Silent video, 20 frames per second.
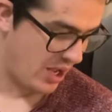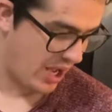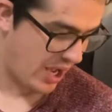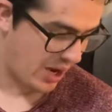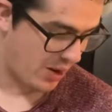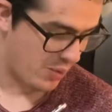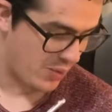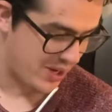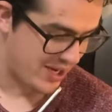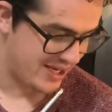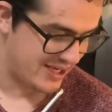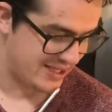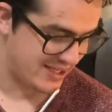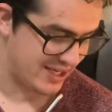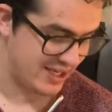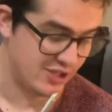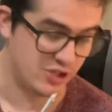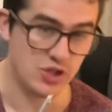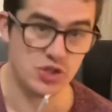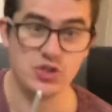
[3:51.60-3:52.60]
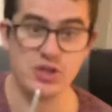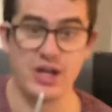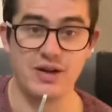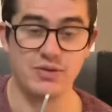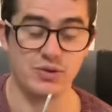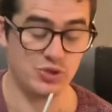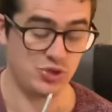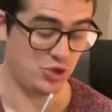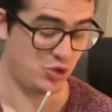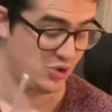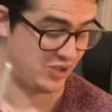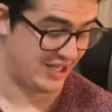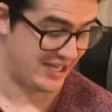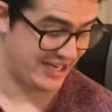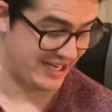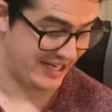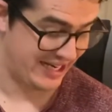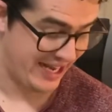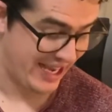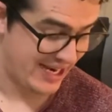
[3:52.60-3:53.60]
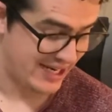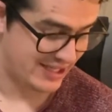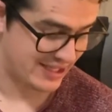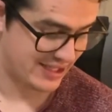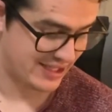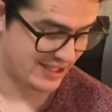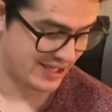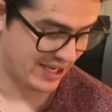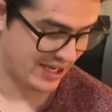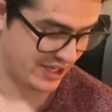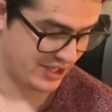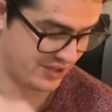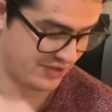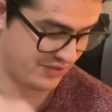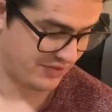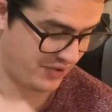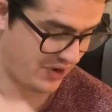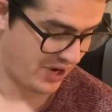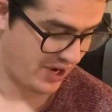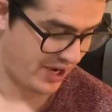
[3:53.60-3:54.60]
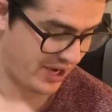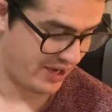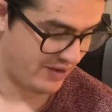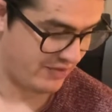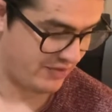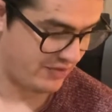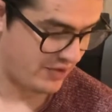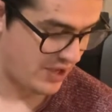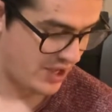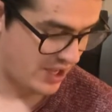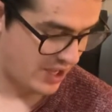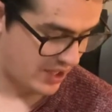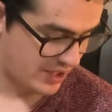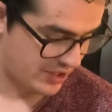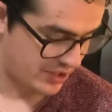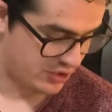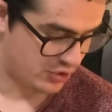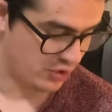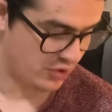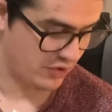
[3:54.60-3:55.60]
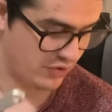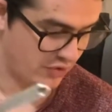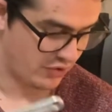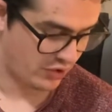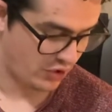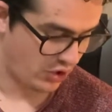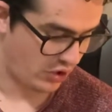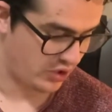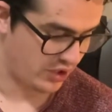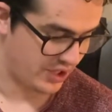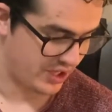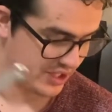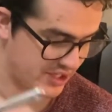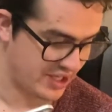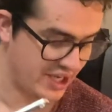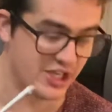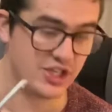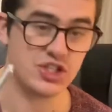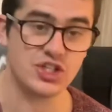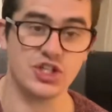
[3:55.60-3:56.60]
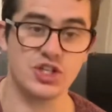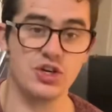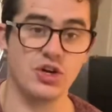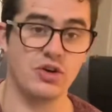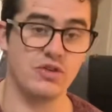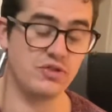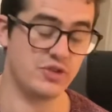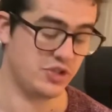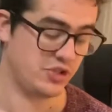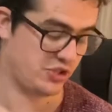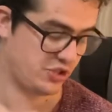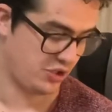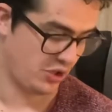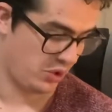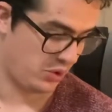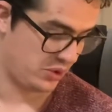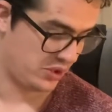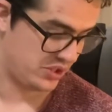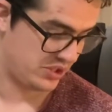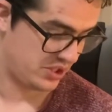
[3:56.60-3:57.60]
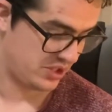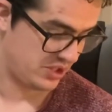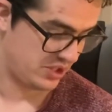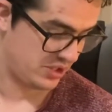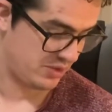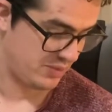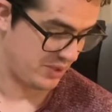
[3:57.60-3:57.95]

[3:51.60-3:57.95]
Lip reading: We intend to travel to the late stage 5, the sort of colonization of the solar system.